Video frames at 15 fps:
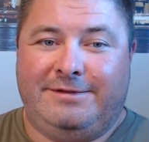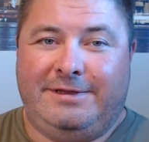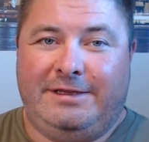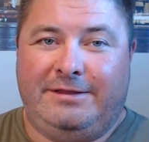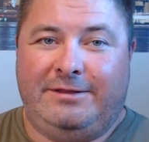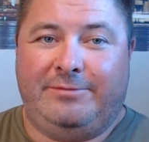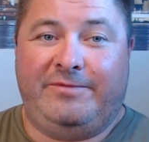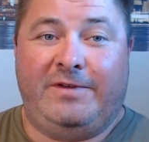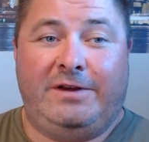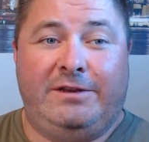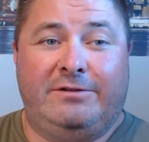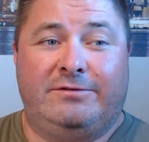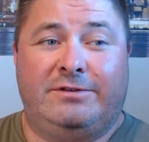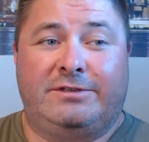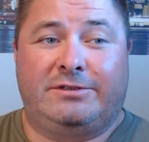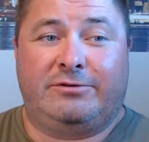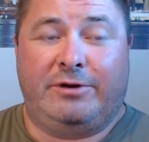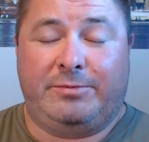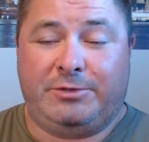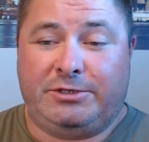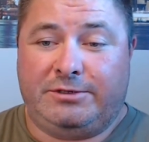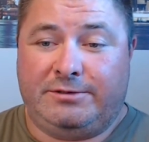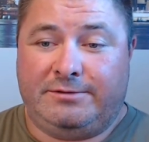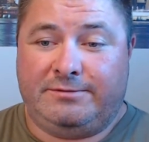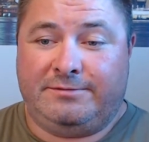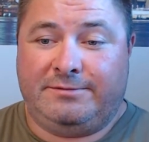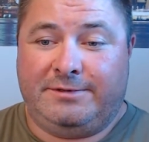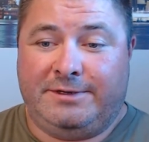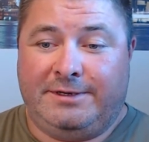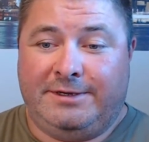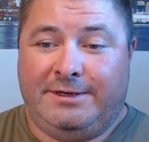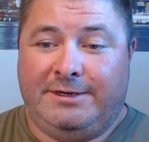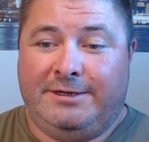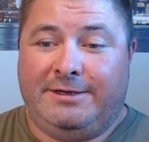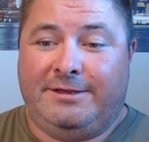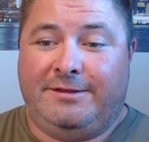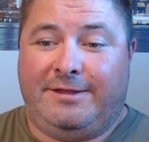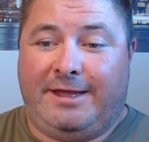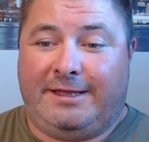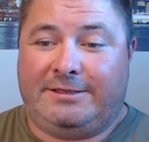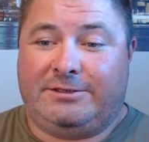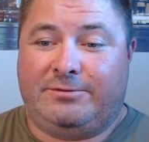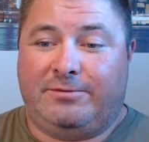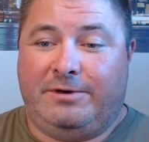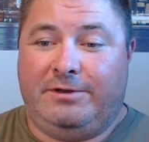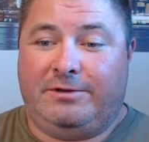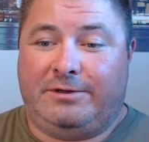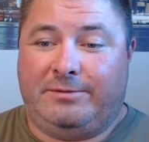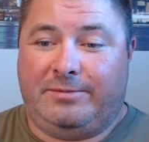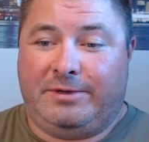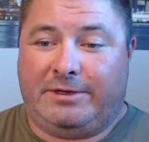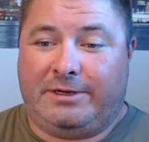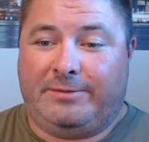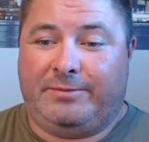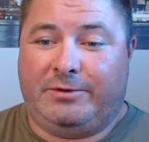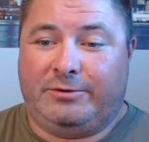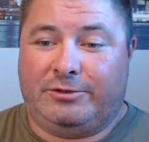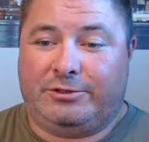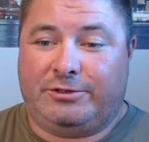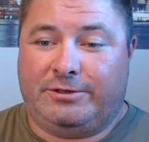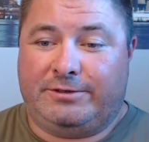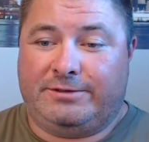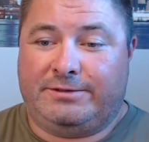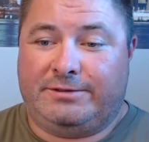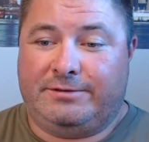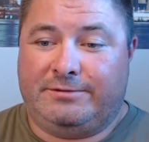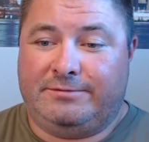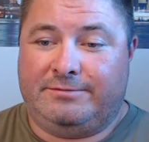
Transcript: in the video description. That's where you can pick up those shirts.